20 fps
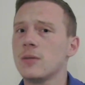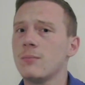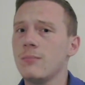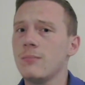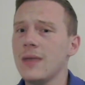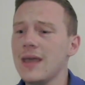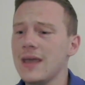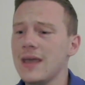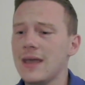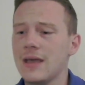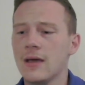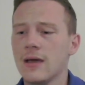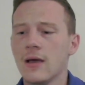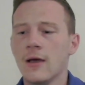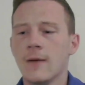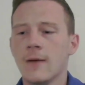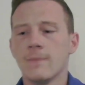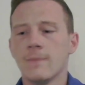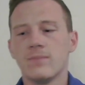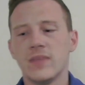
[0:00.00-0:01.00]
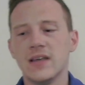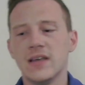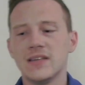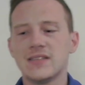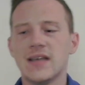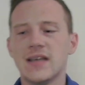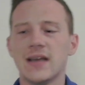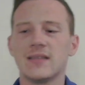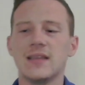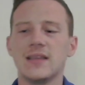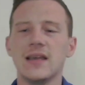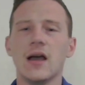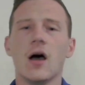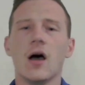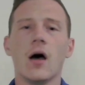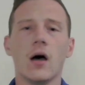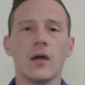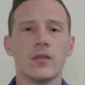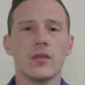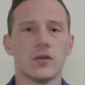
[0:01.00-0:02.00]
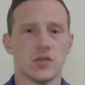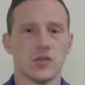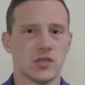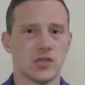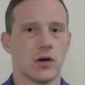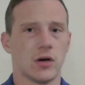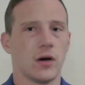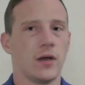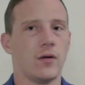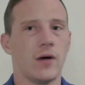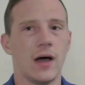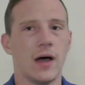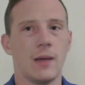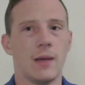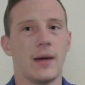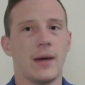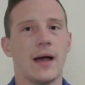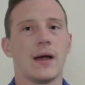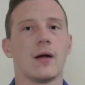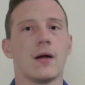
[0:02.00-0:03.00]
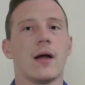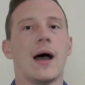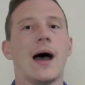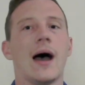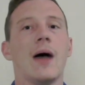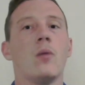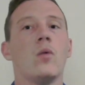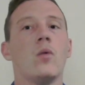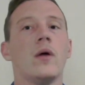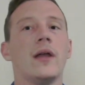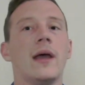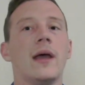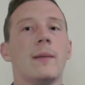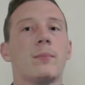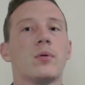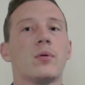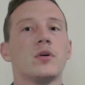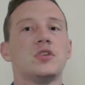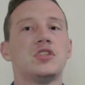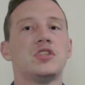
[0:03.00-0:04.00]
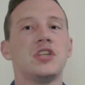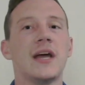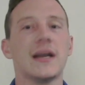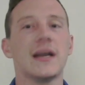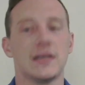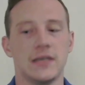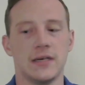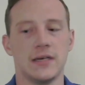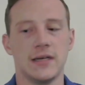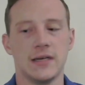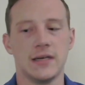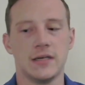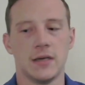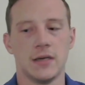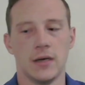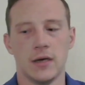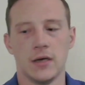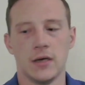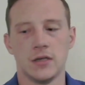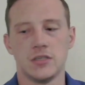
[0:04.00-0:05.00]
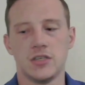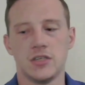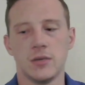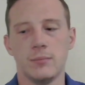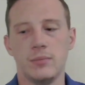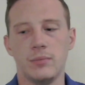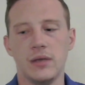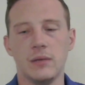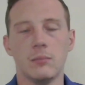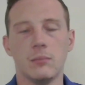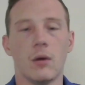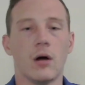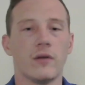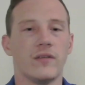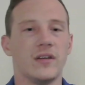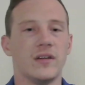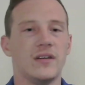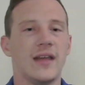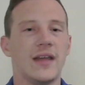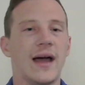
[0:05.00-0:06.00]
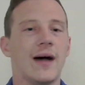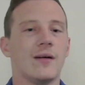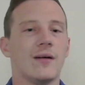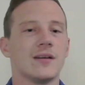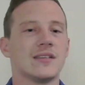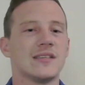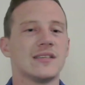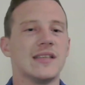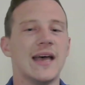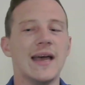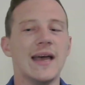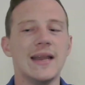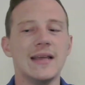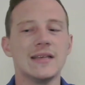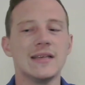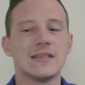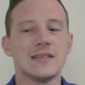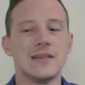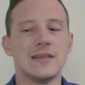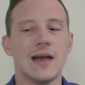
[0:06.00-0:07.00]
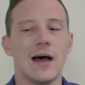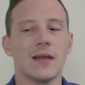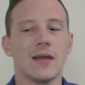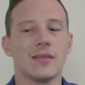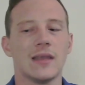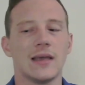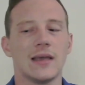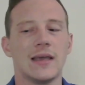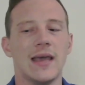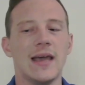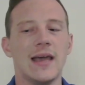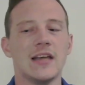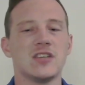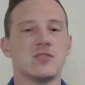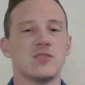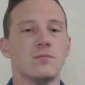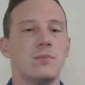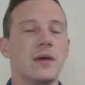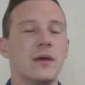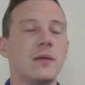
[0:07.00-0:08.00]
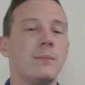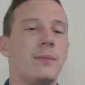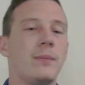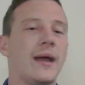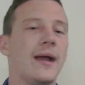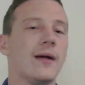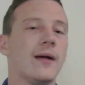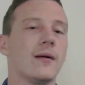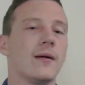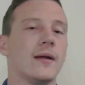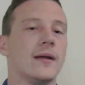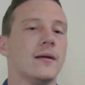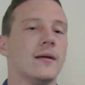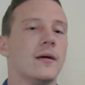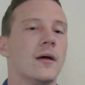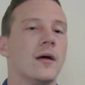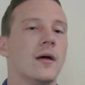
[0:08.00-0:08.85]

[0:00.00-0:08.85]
to me is that the other starting linebacker, I would have projected it to be Marvin Dallas. That is not the case. Ben Perry